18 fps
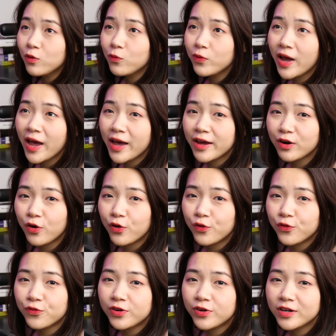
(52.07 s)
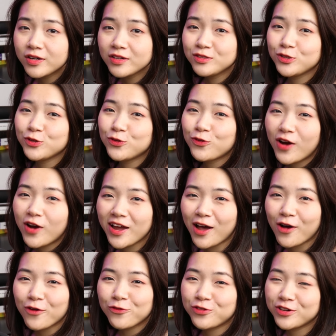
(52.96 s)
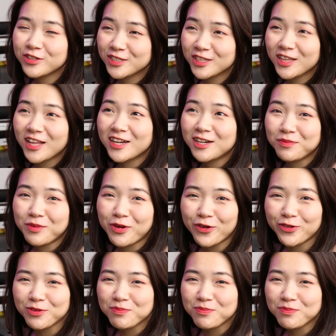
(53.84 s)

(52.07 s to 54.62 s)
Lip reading: we head over to write our first line of code in